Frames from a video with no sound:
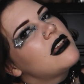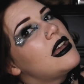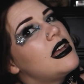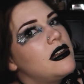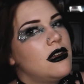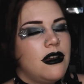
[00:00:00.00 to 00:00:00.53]

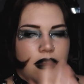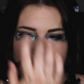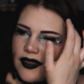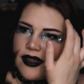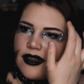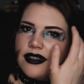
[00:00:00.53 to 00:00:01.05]
and
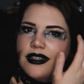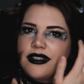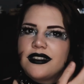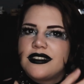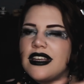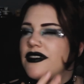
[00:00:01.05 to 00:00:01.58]
all
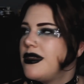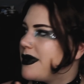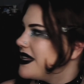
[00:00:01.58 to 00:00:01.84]
your safety